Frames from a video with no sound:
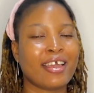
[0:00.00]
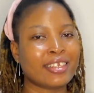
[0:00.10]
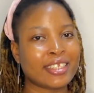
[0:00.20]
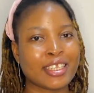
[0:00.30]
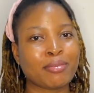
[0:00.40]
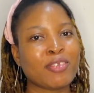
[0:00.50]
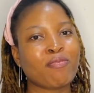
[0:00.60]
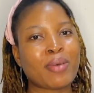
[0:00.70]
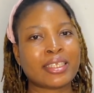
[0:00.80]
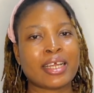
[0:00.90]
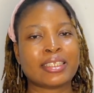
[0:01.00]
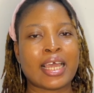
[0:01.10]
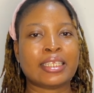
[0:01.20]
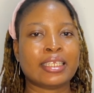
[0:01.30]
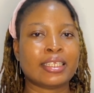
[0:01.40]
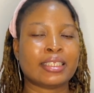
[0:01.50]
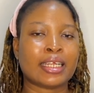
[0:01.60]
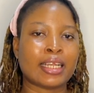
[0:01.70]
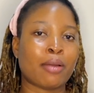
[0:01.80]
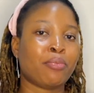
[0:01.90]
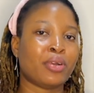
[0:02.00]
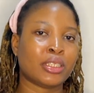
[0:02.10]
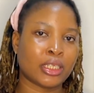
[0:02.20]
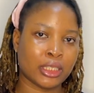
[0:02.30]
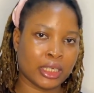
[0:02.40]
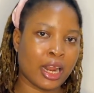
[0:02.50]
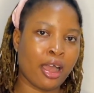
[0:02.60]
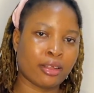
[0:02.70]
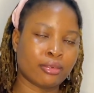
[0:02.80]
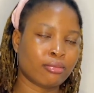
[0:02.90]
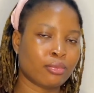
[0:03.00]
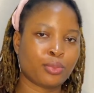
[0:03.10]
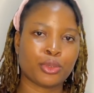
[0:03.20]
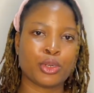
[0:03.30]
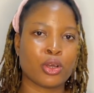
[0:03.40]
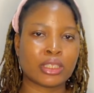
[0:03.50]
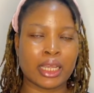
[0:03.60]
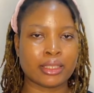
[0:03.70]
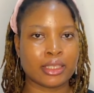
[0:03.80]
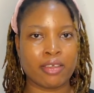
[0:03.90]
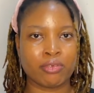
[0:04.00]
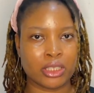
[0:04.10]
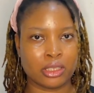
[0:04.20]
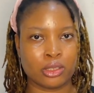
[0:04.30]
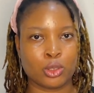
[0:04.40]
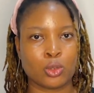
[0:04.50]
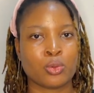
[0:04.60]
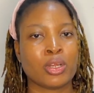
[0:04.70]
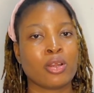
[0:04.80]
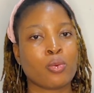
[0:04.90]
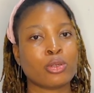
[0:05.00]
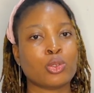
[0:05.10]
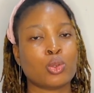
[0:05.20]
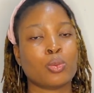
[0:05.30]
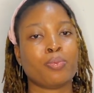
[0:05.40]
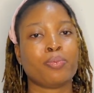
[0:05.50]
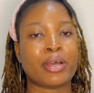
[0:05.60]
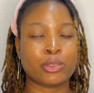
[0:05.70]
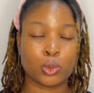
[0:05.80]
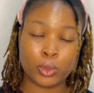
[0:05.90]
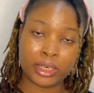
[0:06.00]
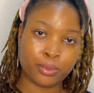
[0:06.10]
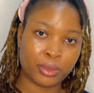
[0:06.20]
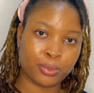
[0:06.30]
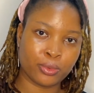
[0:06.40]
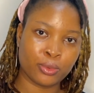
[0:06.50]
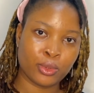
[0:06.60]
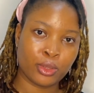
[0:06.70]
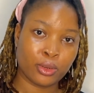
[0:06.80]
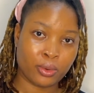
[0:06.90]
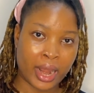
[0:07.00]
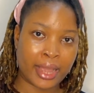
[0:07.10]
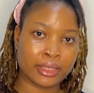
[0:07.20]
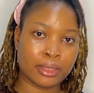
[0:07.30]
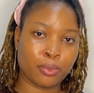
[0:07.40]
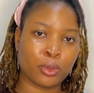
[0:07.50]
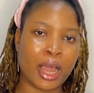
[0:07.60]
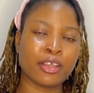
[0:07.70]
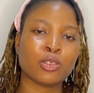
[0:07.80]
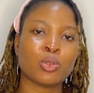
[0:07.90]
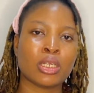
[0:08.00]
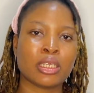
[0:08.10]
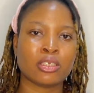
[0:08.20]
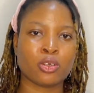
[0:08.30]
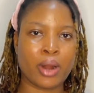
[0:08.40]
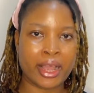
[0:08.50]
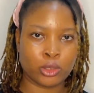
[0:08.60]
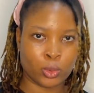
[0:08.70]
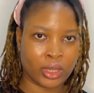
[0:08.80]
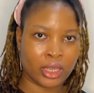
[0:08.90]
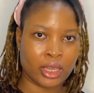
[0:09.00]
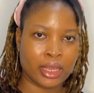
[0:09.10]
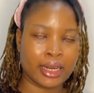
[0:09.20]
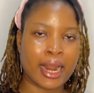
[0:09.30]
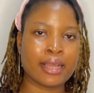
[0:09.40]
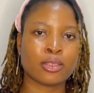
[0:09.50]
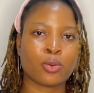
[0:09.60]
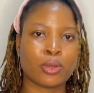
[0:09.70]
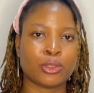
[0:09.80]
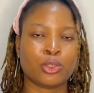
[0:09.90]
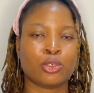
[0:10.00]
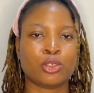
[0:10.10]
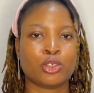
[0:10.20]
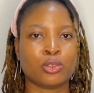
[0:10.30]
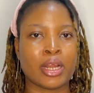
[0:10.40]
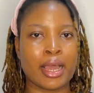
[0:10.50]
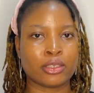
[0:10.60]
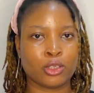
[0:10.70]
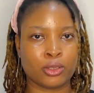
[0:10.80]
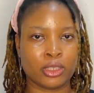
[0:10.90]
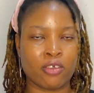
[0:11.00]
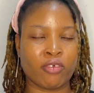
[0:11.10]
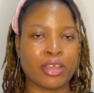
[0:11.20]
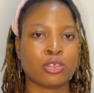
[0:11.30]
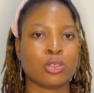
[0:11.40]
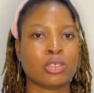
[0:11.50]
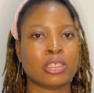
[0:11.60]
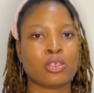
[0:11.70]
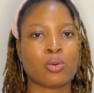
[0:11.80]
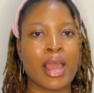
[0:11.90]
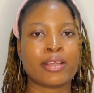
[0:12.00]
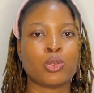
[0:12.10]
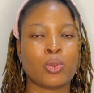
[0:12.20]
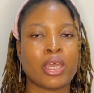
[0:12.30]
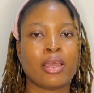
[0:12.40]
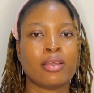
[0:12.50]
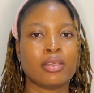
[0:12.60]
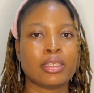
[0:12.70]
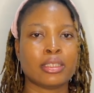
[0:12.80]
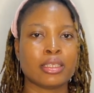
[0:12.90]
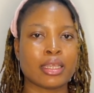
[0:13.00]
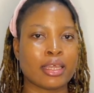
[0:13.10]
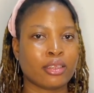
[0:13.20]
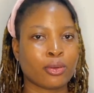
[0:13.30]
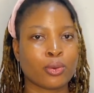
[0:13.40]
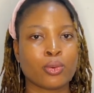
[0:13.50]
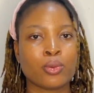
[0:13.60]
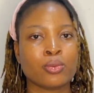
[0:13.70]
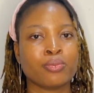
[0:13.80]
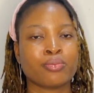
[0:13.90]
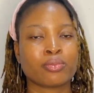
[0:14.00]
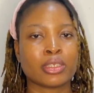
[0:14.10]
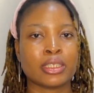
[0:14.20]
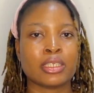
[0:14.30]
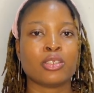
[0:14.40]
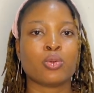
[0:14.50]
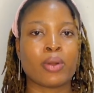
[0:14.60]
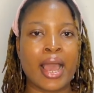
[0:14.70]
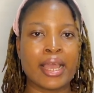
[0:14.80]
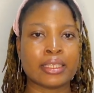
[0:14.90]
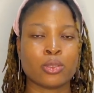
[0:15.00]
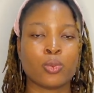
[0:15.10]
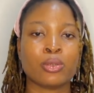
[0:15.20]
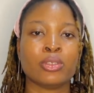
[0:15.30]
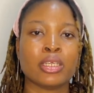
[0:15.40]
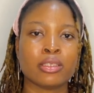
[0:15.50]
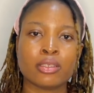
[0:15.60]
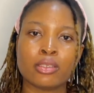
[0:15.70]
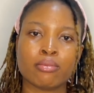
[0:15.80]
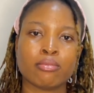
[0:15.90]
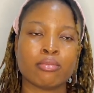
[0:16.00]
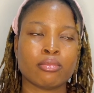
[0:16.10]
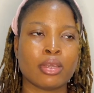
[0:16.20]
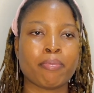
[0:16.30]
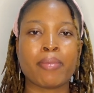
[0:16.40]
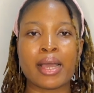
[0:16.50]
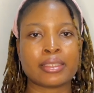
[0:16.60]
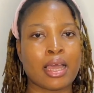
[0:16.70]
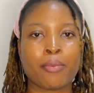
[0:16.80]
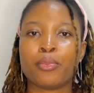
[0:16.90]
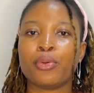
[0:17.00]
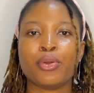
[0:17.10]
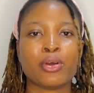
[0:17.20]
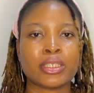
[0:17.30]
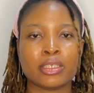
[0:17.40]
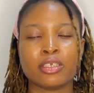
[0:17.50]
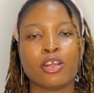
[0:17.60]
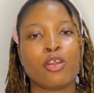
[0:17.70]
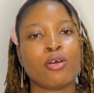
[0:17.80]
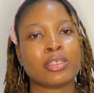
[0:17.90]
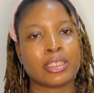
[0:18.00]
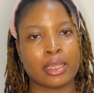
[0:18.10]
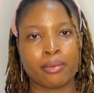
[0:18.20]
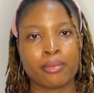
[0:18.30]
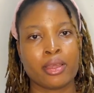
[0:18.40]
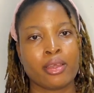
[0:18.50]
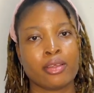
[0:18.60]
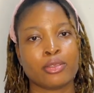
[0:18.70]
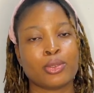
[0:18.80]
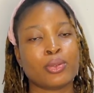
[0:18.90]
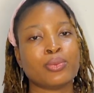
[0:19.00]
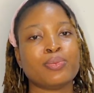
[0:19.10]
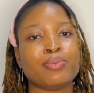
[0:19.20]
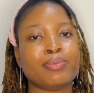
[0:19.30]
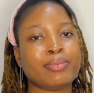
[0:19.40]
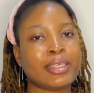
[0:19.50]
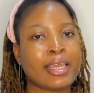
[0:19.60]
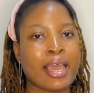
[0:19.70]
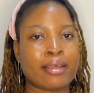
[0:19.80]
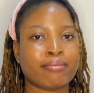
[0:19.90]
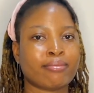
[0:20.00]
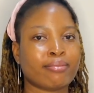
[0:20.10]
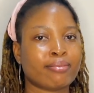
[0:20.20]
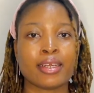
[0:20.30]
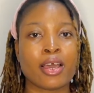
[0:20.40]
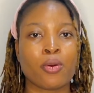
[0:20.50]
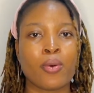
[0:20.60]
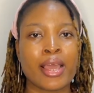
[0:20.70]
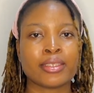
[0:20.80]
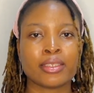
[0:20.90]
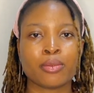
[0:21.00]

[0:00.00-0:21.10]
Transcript: deceptive patterns are things that are present in our products and services. You really want to persuade people, right? But are you doing it the right way? That's the question you should ask yourself. Are you doing it the right way? Is this ethical? Is this right? Will this impact our products in the long term? So, yeah. Now, why is it